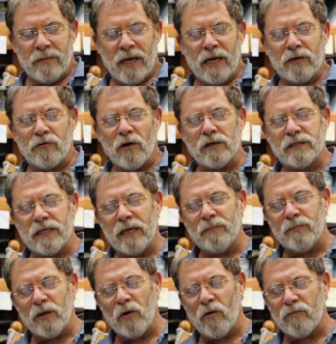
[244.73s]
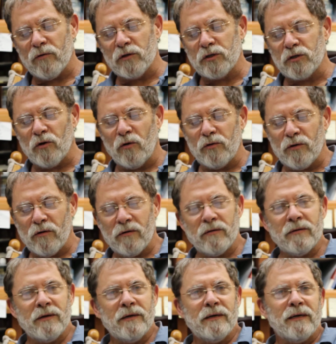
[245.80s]
He tossed the empty over his shoulder
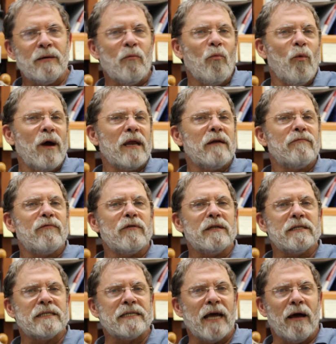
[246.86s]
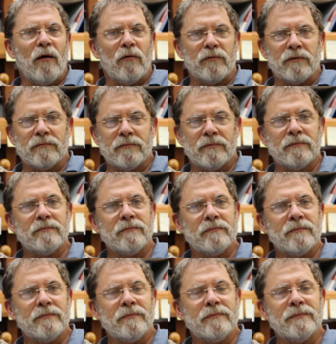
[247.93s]
and waited for the sound.
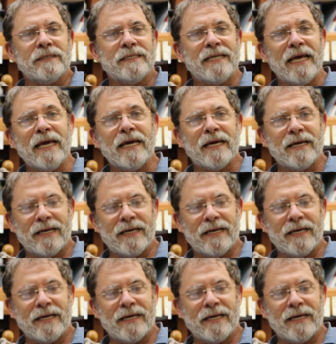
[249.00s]
Tink.